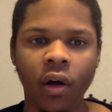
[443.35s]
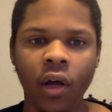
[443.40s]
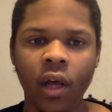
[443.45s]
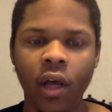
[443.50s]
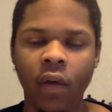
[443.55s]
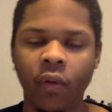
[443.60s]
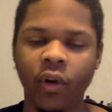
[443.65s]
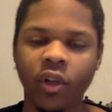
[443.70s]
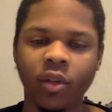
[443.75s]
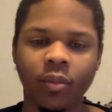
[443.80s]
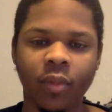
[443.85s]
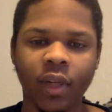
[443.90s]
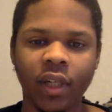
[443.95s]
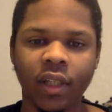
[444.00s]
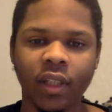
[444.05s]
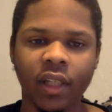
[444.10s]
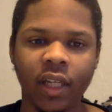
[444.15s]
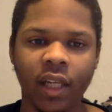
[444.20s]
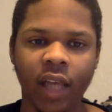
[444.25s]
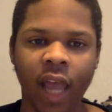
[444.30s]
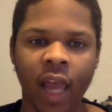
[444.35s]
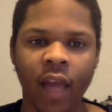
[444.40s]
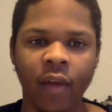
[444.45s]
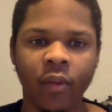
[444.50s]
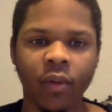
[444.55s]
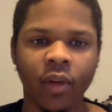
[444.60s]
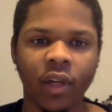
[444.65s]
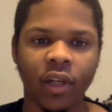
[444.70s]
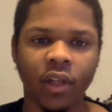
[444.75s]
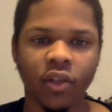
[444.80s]
which means he can't
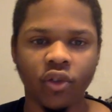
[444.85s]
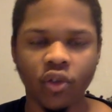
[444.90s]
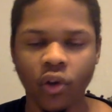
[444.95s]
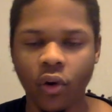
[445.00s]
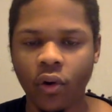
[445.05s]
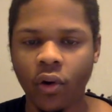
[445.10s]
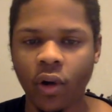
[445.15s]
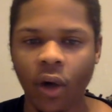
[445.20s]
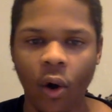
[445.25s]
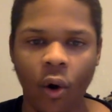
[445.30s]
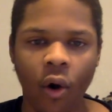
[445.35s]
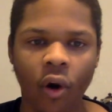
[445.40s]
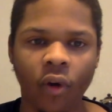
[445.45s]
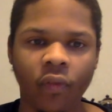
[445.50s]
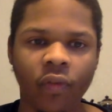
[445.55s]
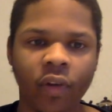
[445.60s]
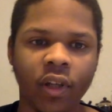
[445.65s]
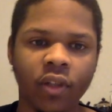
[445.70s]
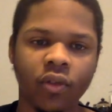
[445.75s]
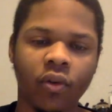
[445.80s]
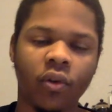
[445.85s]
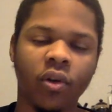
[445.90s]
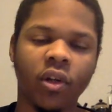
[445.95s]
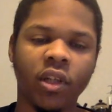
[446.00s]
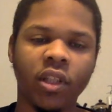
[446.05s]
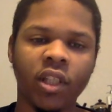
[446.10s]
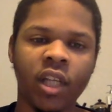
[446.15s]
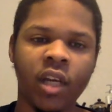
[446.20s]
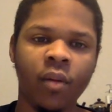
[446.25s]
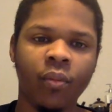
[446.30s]
really control the offense or the
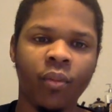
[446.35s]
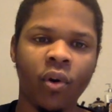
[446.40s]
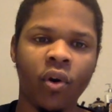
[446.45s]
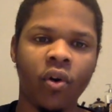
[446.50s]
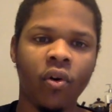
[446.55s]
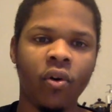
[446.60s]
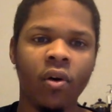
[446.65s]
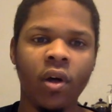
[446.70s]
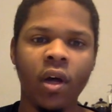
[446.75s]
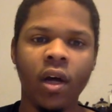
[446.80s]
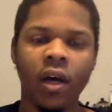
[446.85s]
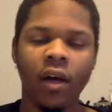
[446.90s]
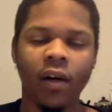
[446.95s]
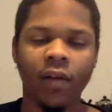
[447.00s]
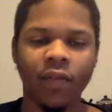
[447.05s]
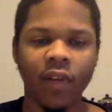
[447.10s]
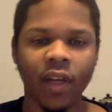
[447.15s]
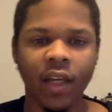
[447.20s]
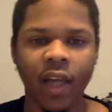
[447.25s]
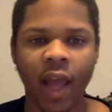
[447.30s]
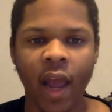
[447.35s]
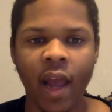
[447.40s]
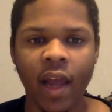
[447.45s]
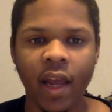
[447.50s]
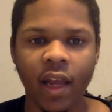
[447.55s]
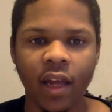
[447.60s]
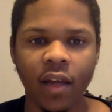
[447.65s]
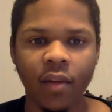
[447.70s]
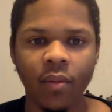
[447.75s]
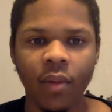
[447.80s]
tempo of the
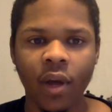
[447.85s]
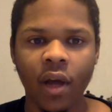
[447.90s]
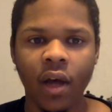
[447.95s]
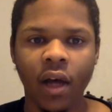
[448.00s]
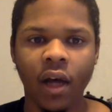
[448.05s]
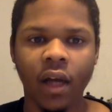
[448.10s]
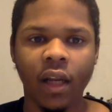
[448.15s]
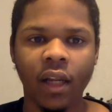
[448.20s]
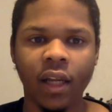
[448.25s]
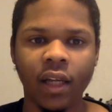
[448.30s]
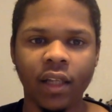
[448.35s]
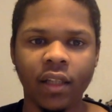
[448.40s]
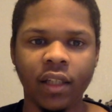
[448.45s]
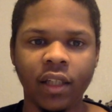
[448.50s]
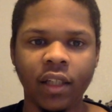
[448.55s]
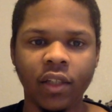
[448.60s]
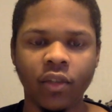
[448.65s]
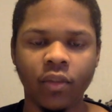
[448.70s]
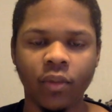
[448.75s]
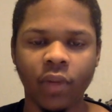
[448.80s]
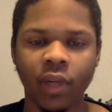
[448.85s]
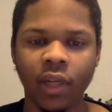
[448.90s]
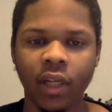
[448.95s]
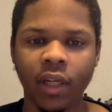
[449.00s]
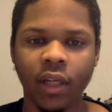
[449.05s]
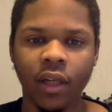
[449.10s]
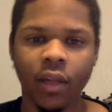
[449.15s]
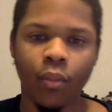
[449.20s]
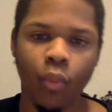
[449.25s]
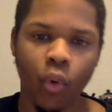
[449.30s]
game unless he's really
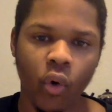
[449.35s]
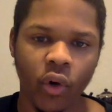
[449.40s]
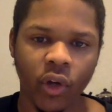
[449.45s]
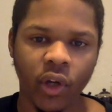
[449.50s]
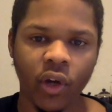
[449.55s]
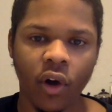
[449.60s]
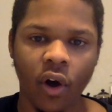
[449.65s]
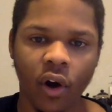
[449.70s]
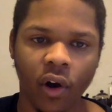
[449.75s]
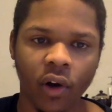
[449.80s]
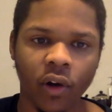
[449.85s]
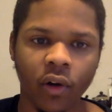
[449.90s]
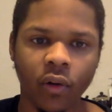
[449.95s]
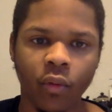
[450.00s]
the point guard,